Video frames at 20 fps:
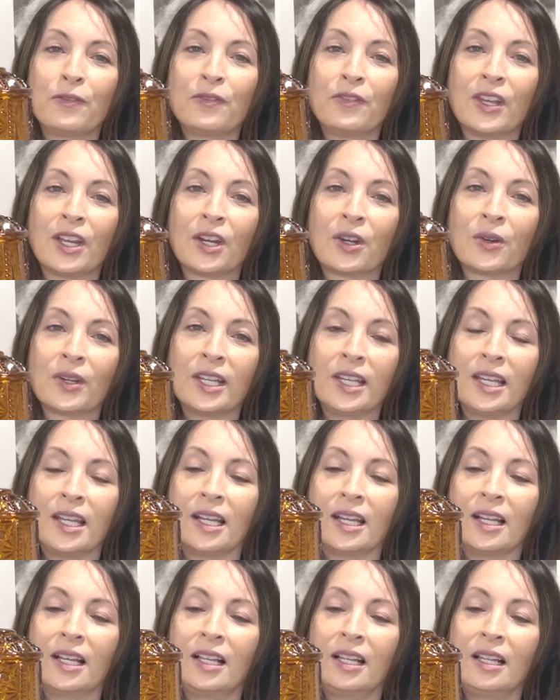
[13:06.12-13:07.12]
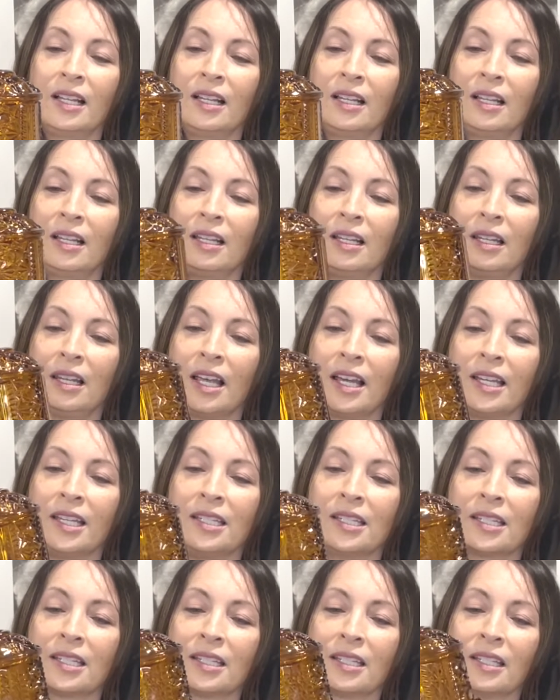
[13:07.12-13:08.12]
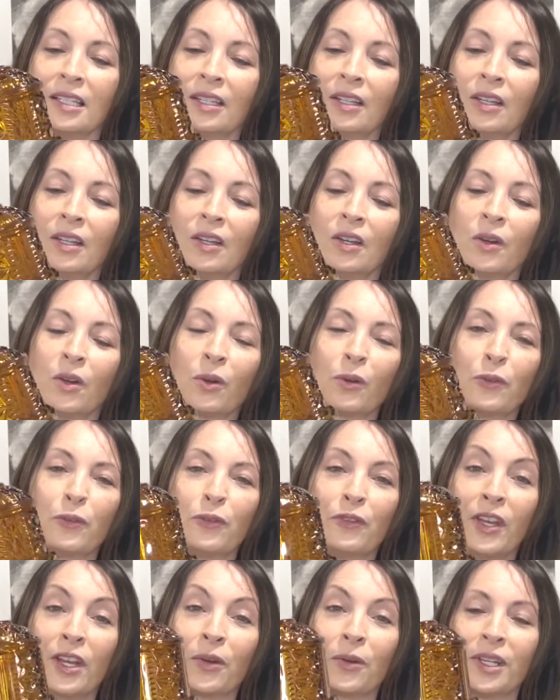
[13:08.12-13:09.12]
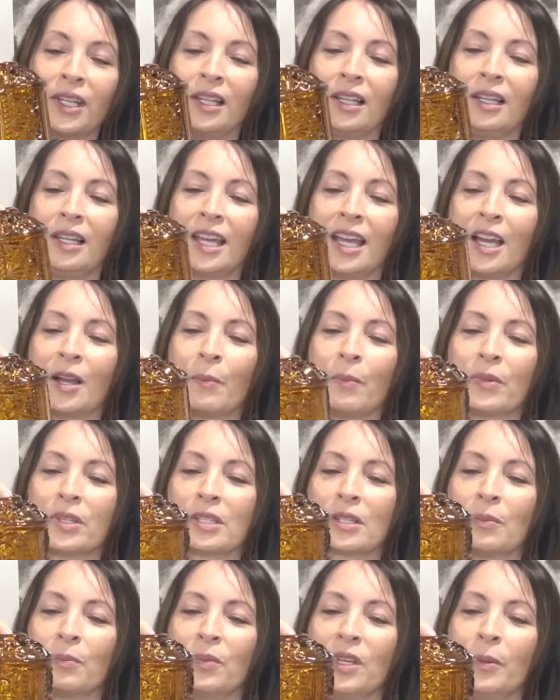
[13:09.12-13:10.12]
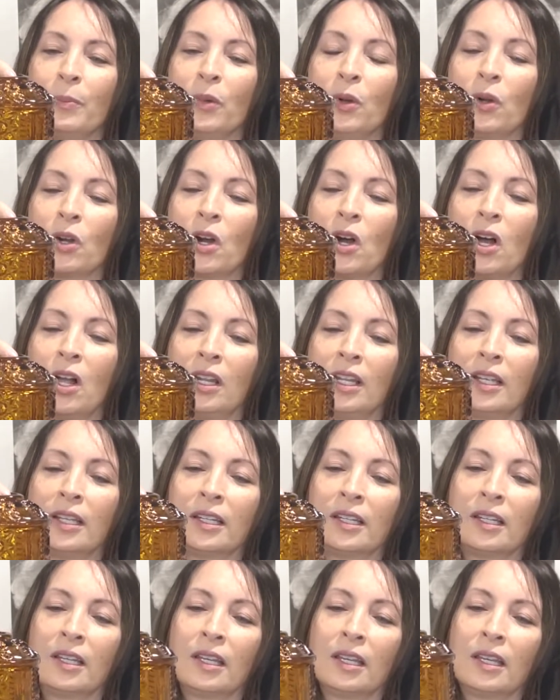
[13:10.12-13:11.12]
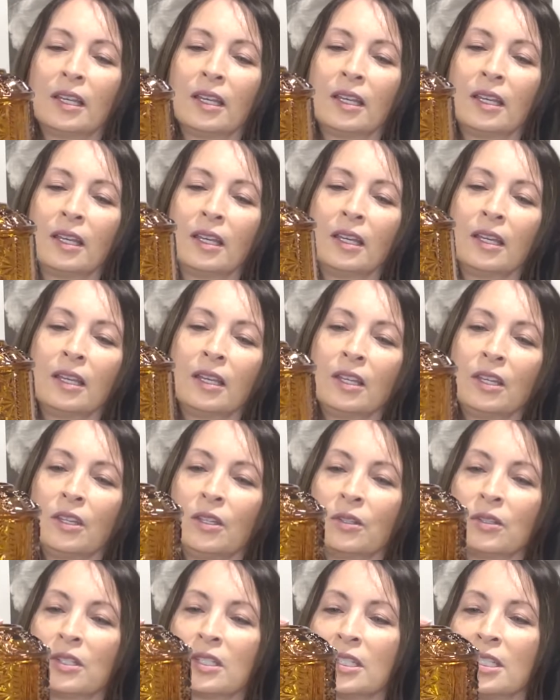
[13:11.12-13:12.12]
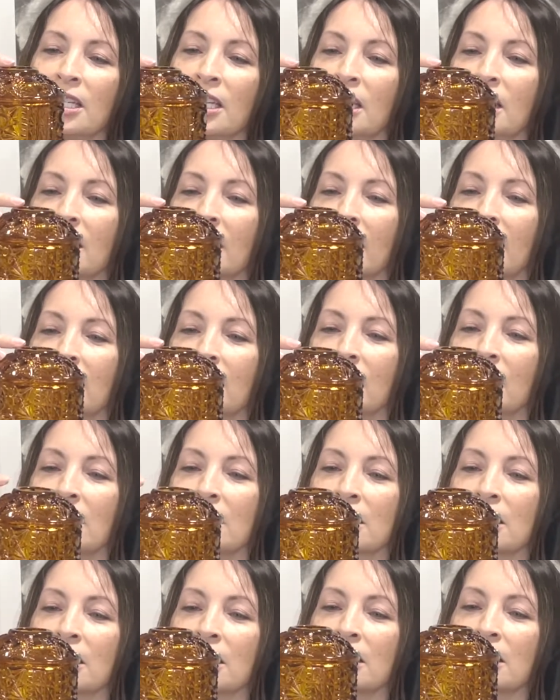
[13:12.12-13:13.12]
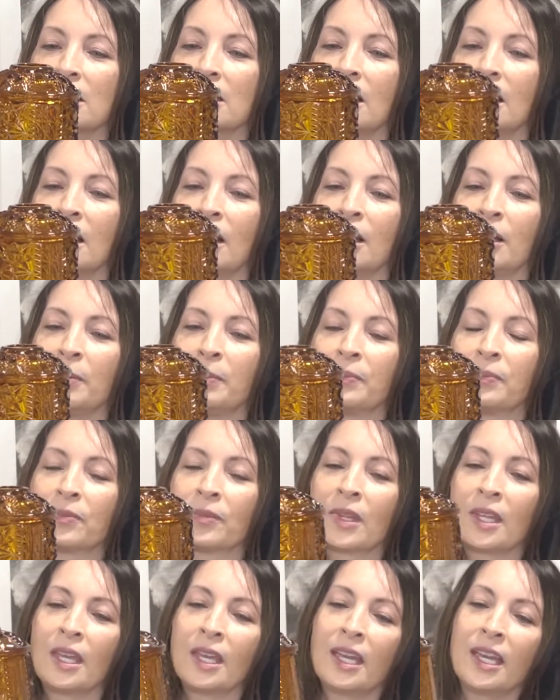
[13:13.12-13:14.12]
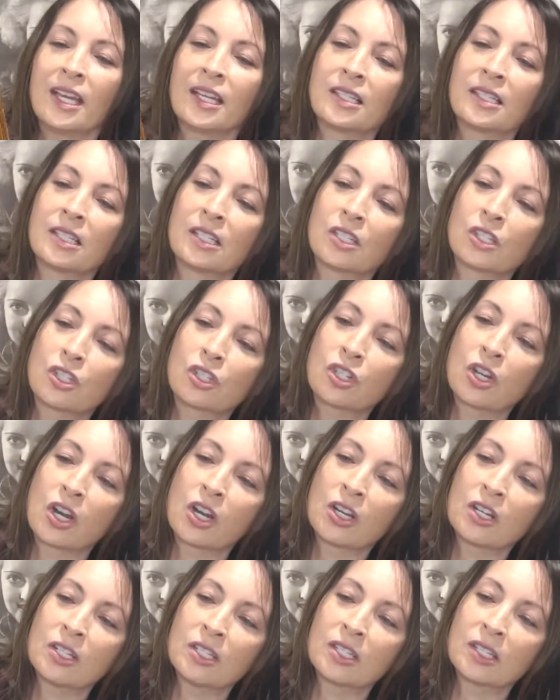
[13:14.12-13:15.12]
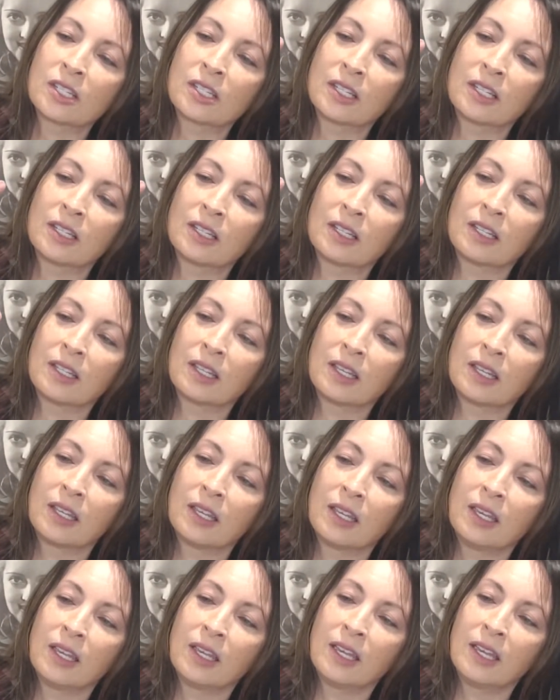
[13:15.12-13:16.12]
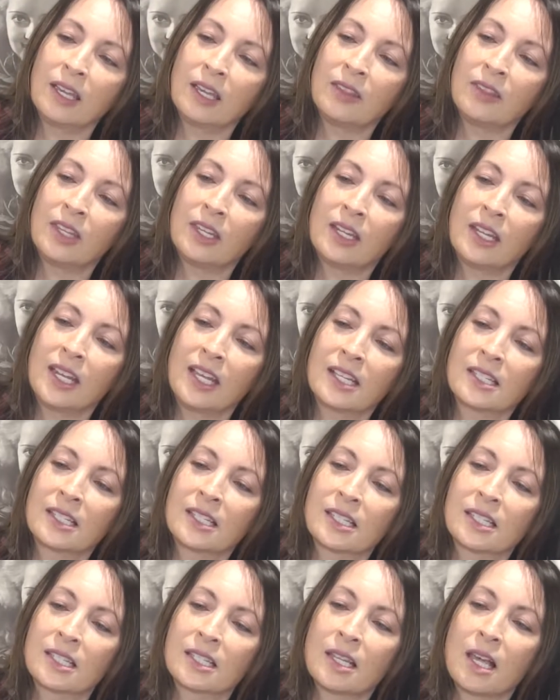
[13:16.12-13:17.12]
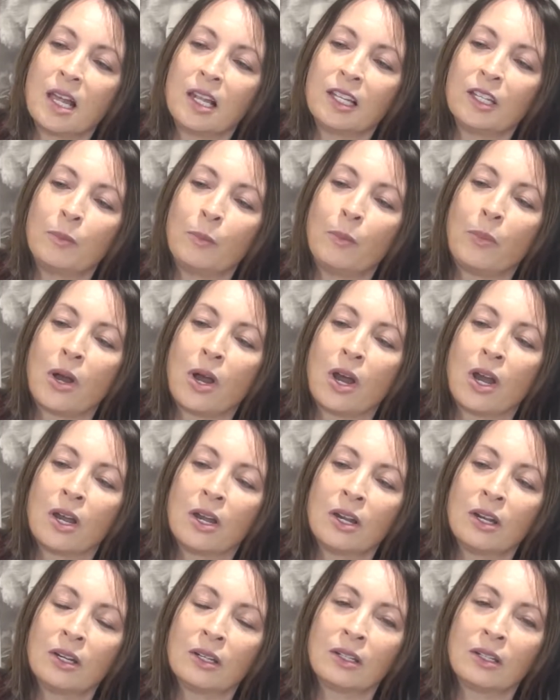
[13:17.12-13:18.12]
fairy light, or fairy lamp, some people call it. You'll see that this is has the stars, and then it has a solid bar.